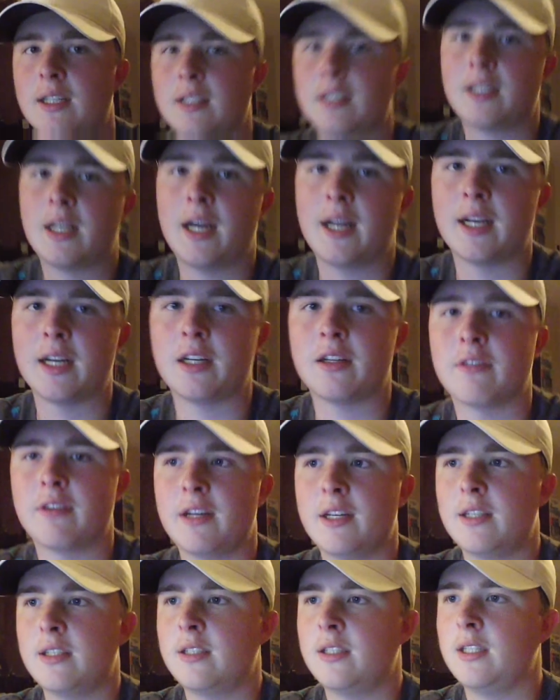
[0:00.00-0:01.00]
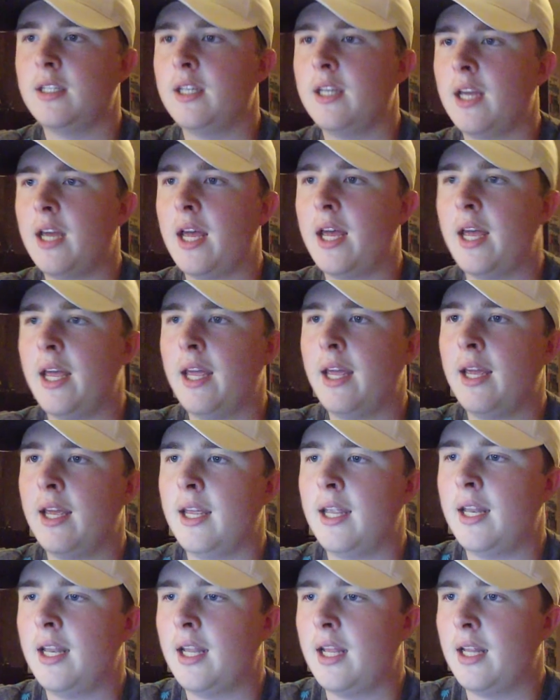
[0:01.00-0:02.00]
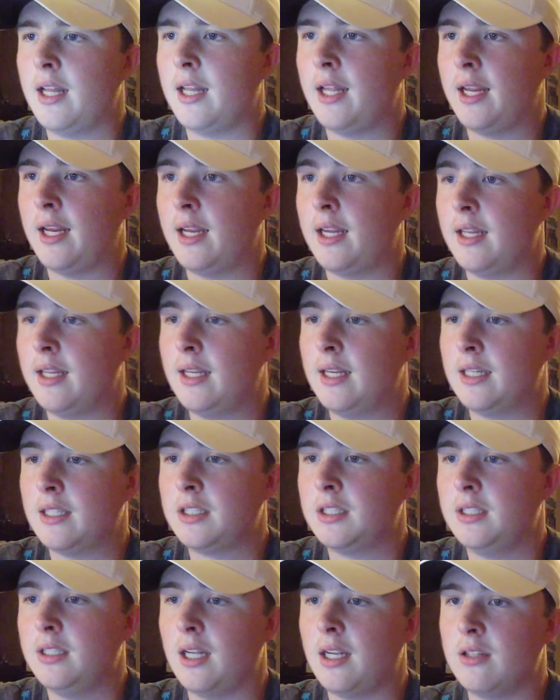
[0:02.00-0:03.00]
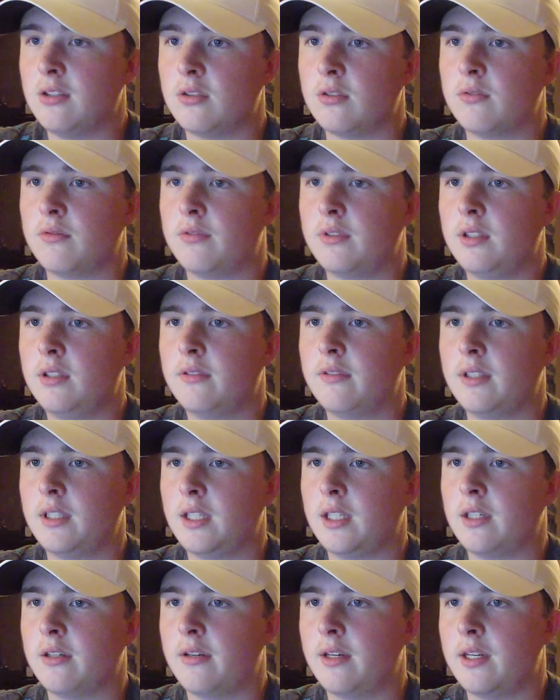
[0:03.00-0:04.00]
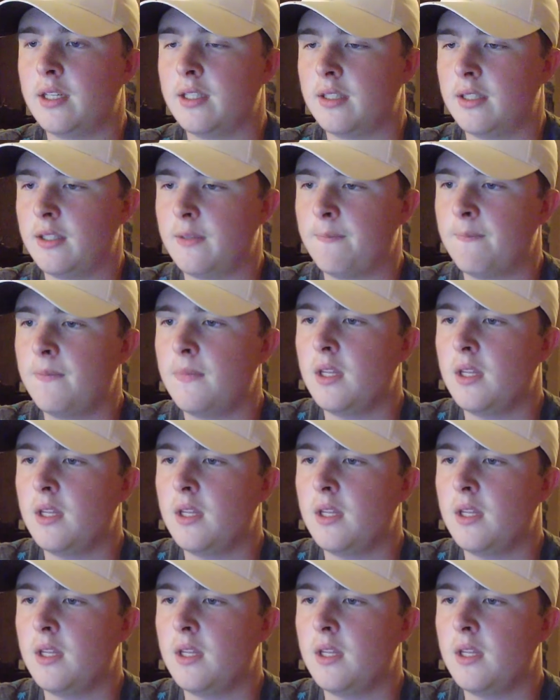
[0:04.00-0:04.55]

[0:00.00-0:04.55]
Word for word: is kind of crazy. And like, actually that is really crazy,